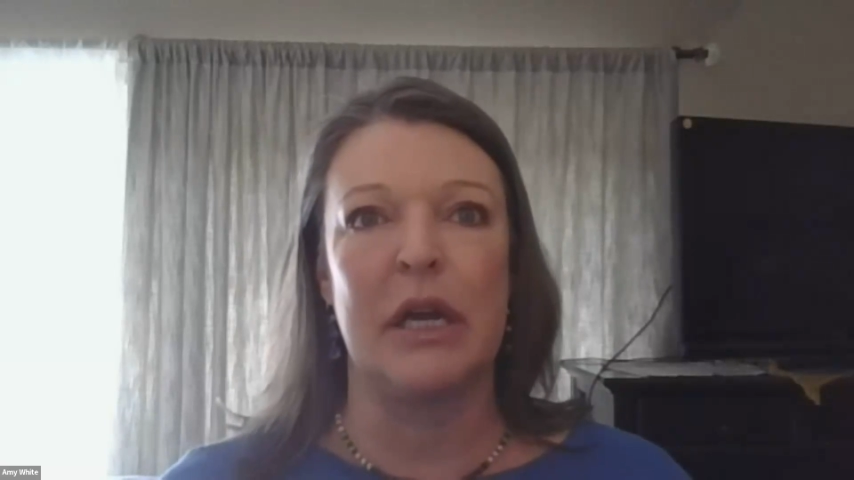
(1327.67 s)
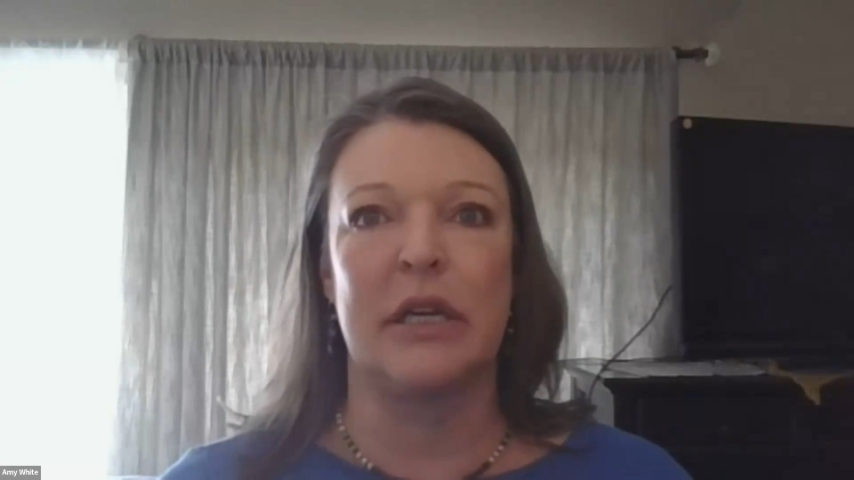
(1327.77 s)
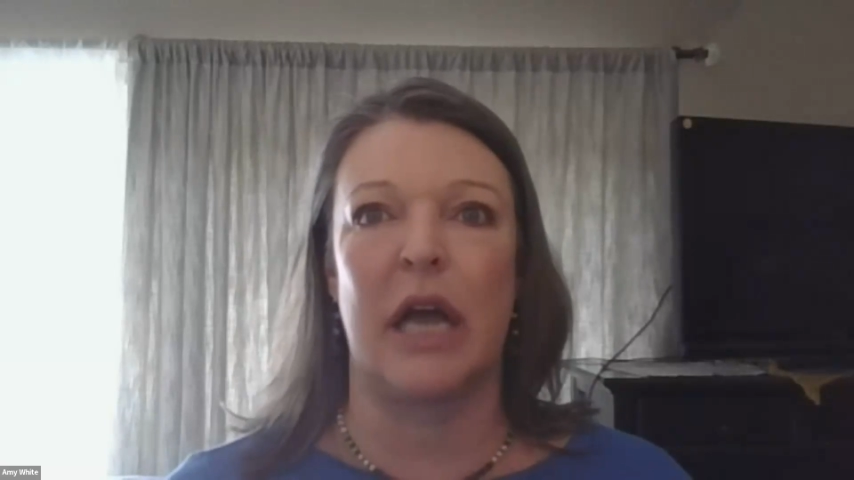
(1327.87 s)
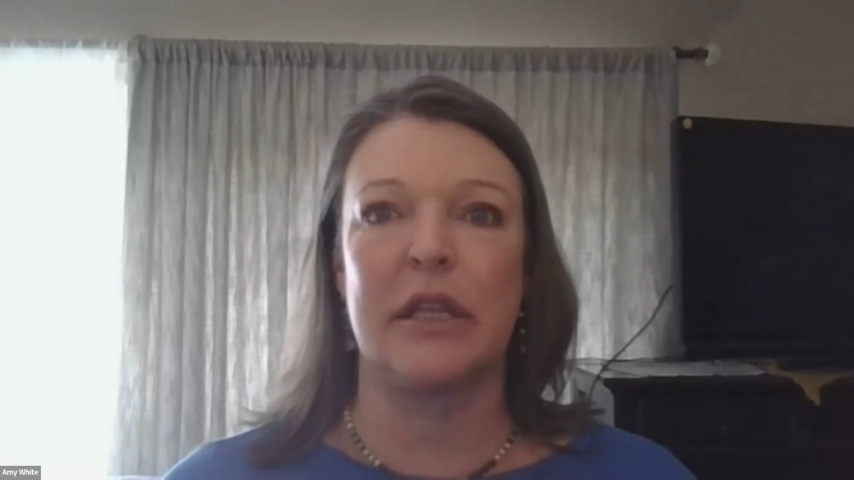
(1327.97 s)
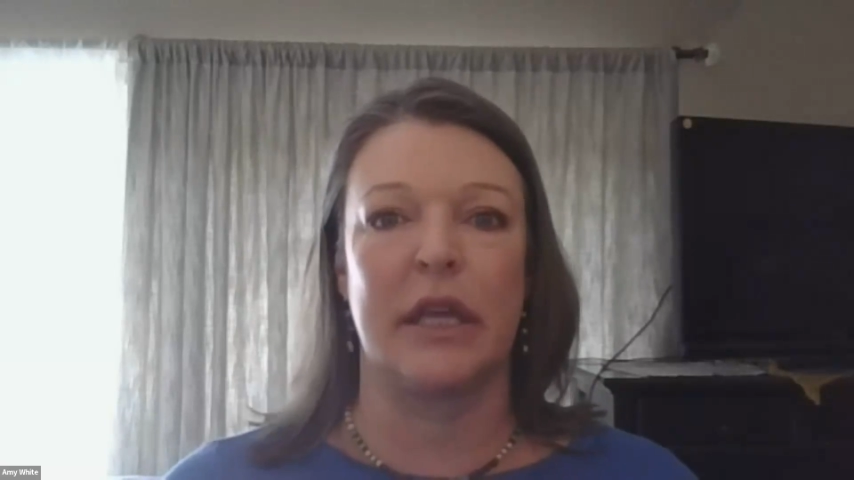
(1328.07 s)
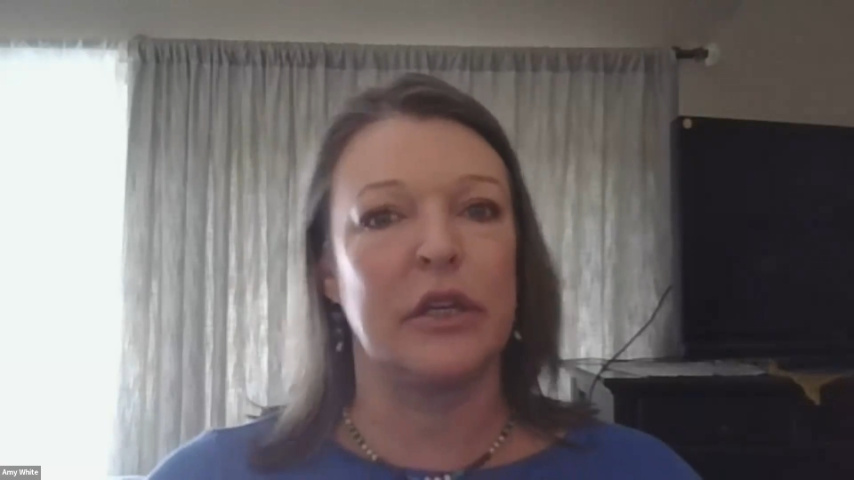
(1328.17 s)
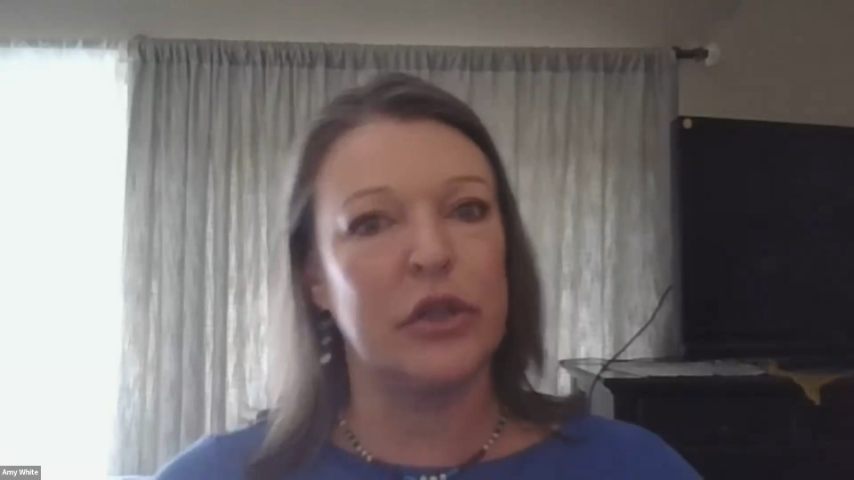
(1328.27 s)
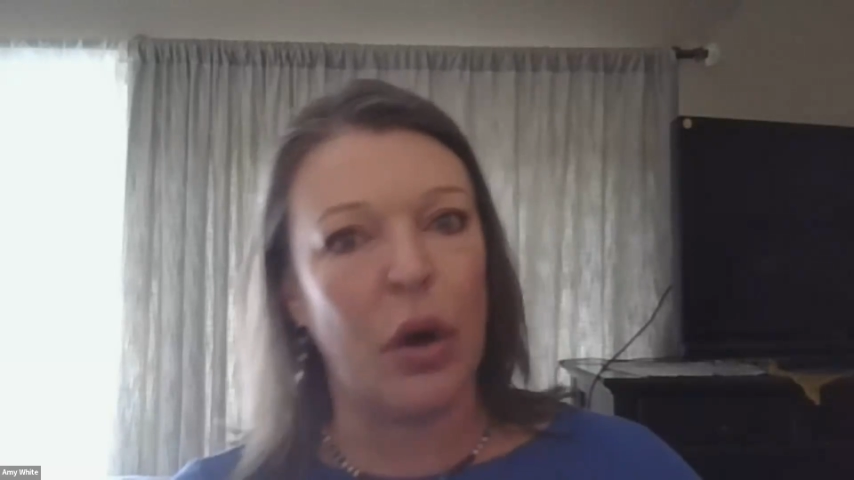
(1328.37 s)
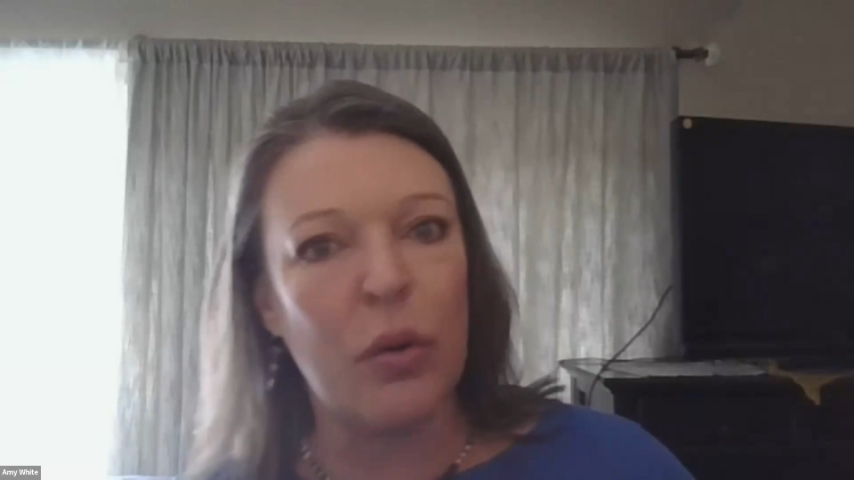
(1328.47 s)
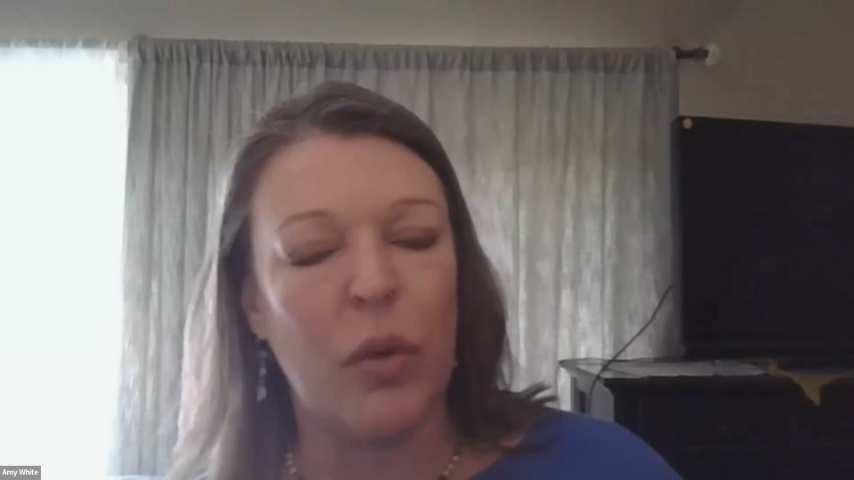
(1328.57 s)
Not that they
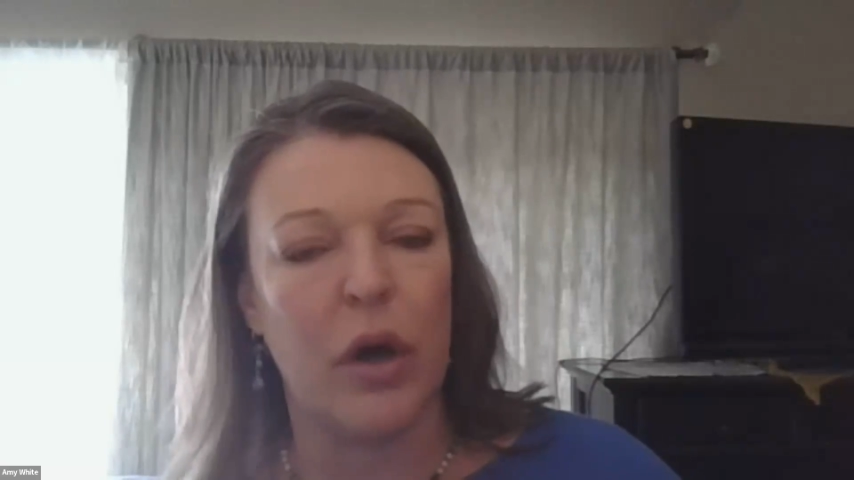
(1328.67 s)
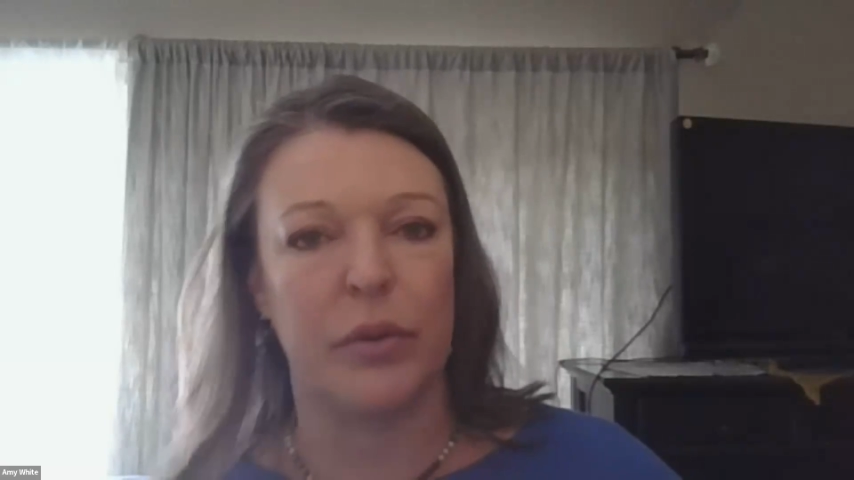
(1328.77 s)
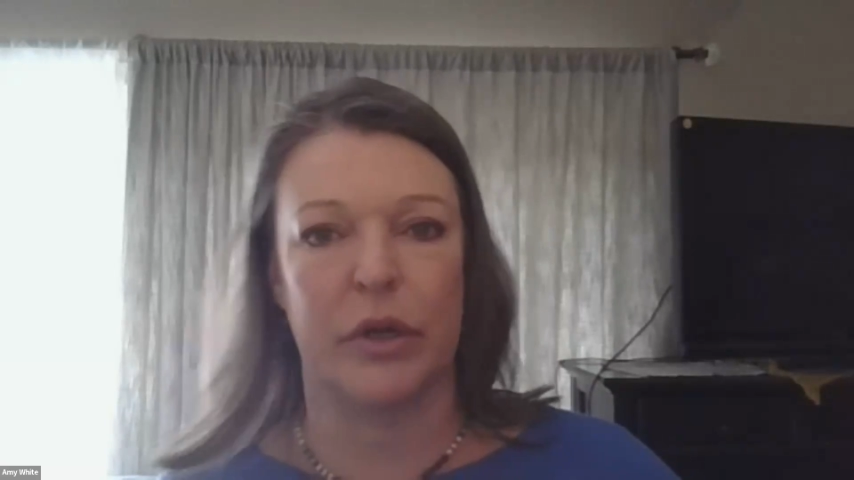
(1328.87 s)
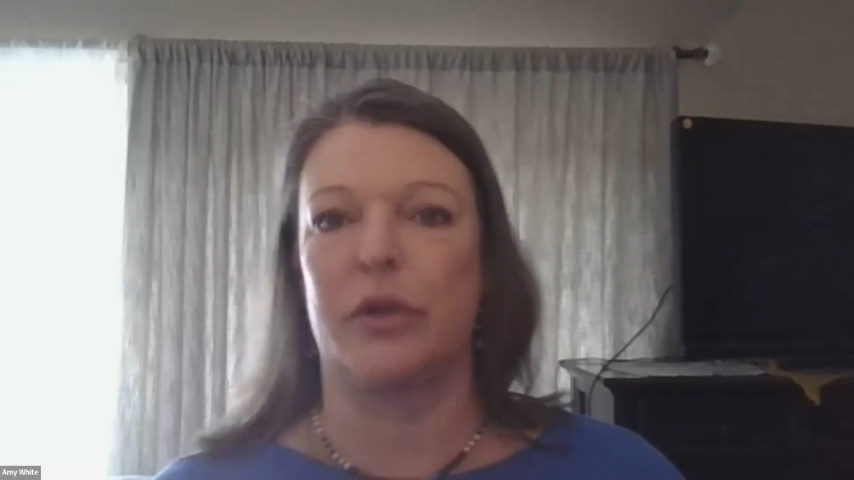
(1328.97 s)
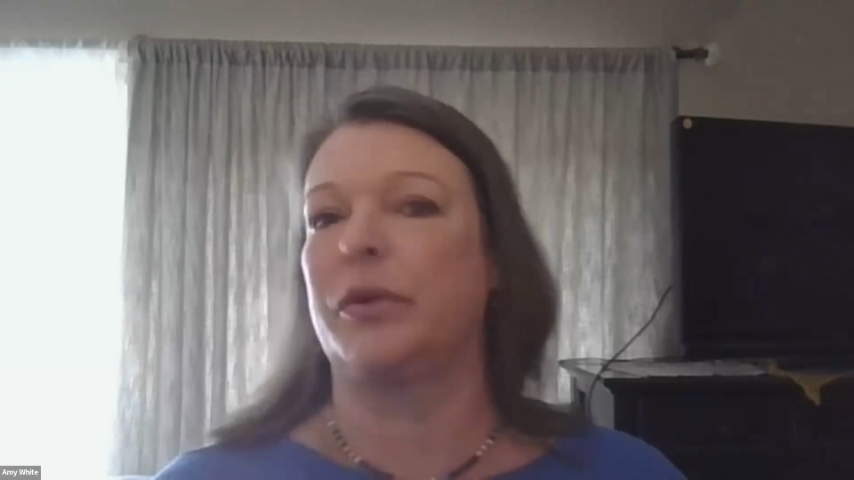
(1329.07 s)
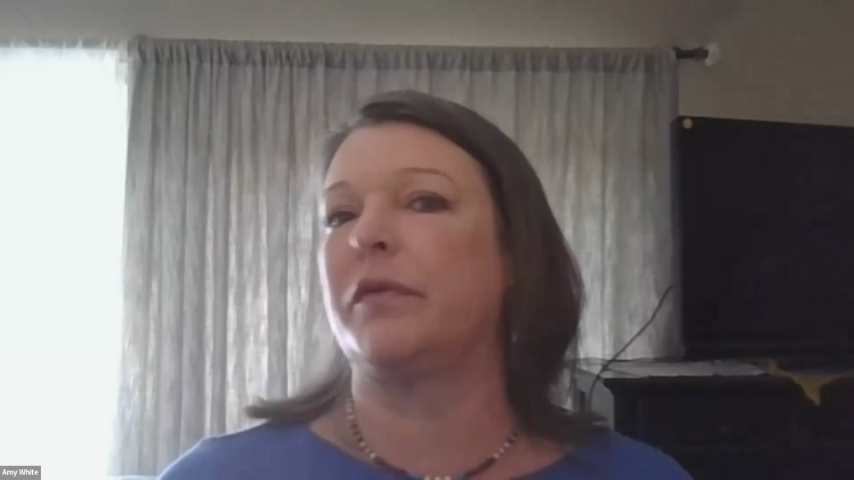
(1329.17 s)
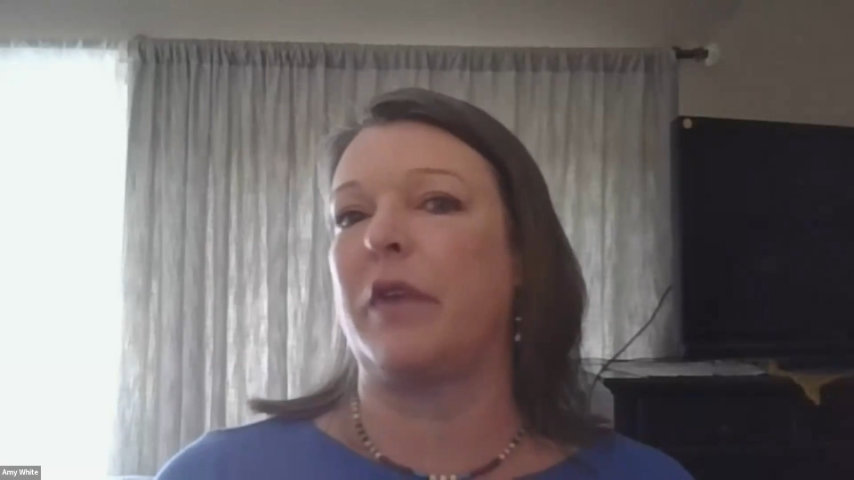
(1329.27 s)
don't want to include